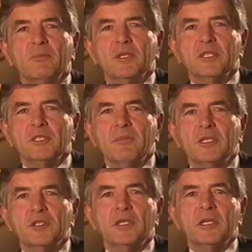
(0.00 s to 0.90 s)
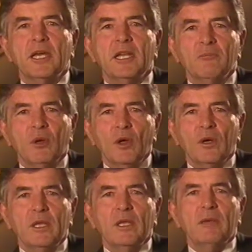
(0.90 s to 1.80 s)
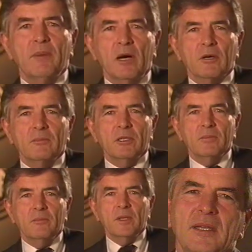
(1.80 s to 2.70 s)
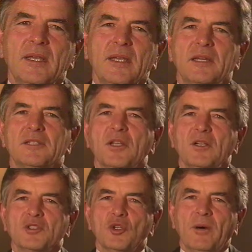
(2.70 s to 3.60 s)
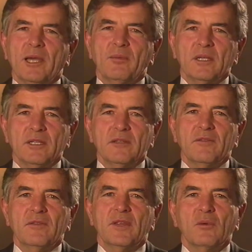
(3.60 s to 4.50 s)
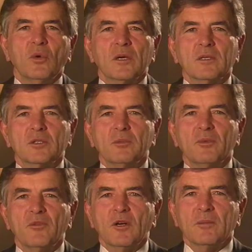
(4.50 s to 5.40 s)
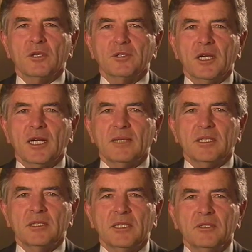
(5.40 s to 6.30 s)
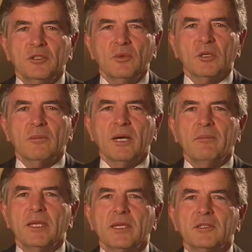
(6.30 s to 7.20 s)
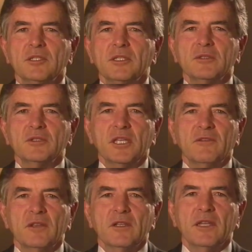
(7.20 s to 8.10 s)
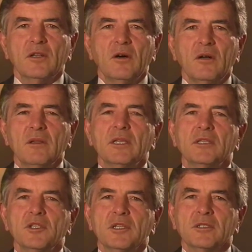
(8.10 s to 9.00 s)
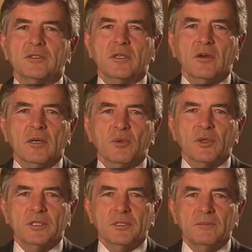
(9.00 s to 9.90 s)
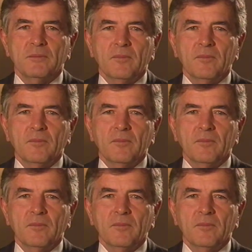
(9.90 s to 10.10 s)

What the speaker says: participation and employee empowerment. It is also my belief that workers who perform their jobs can tell you more about making steel safely than all the engineers in a corporation.